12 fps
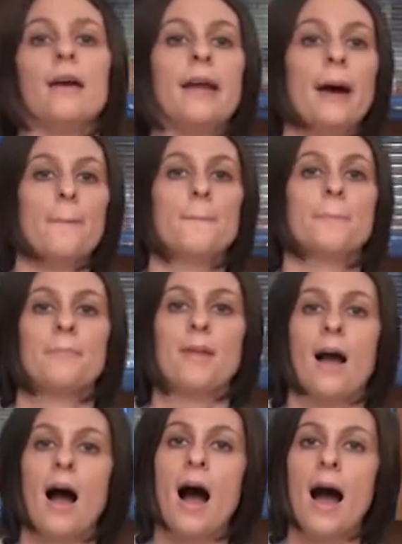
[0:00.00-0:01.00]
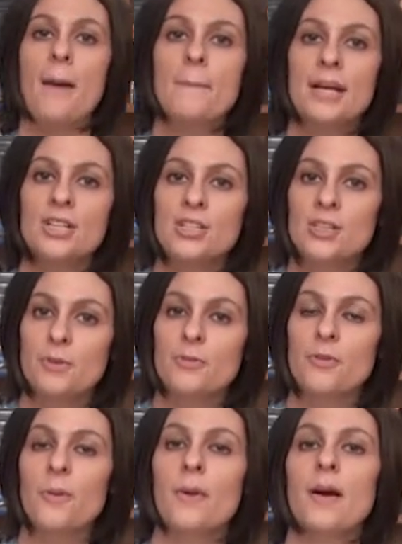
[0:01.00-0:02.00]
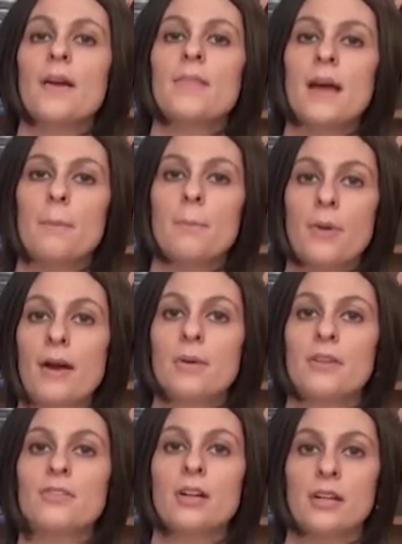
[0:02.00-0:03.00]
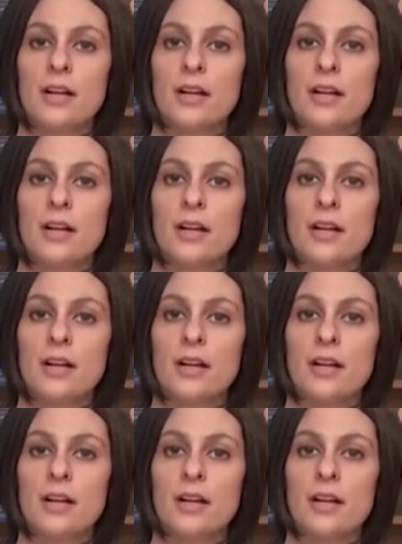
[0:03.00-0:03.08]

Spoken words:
Now, I mentioned before that brownies are